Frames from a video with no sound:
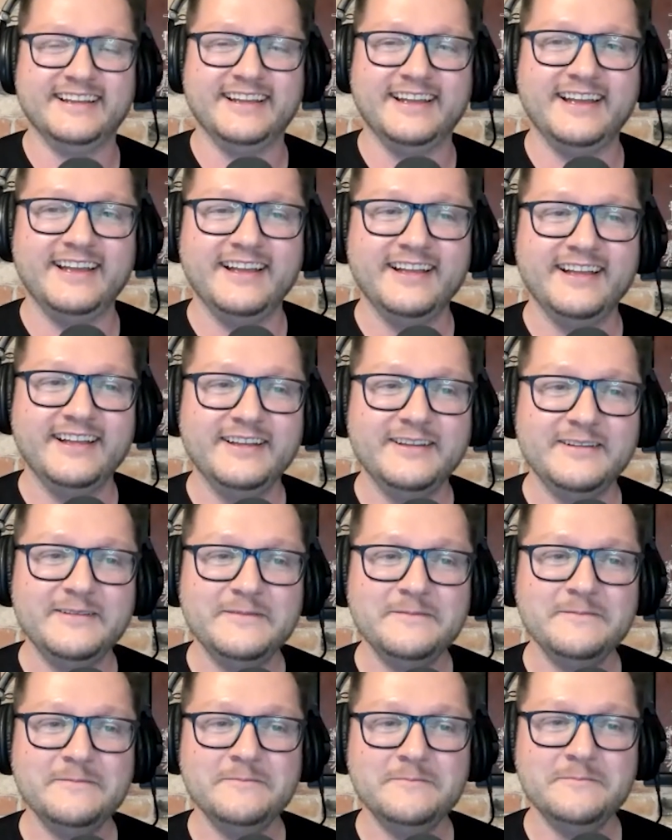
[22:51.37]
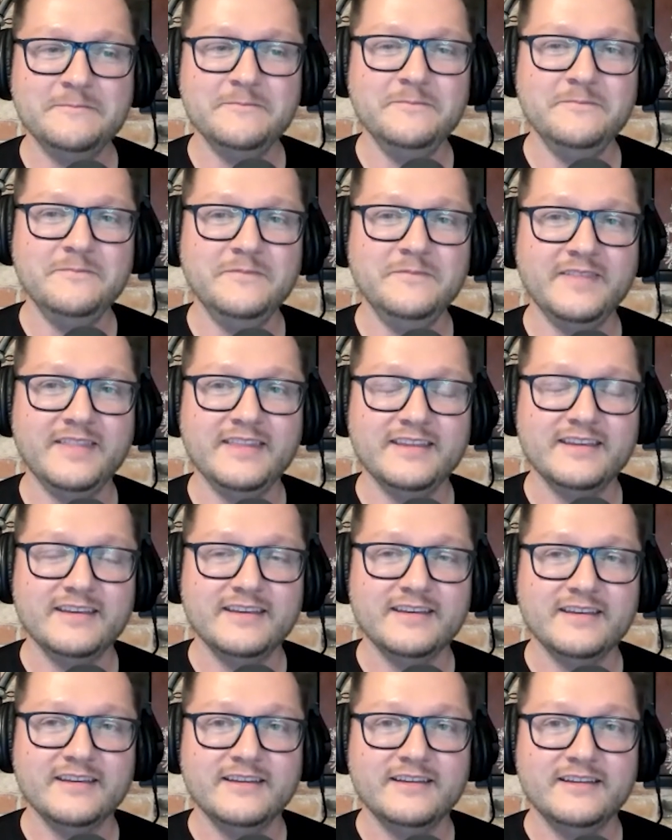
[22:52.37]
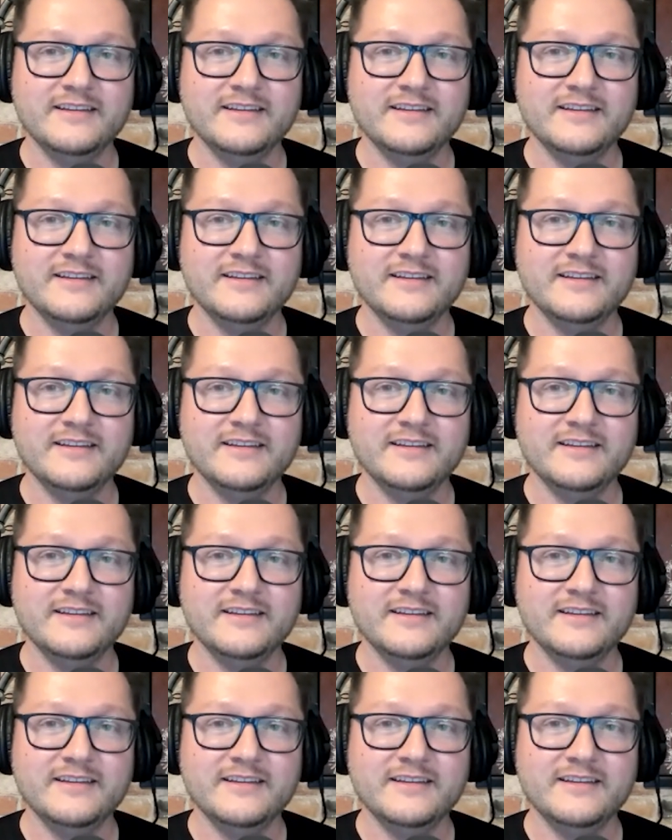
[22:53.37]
(silent)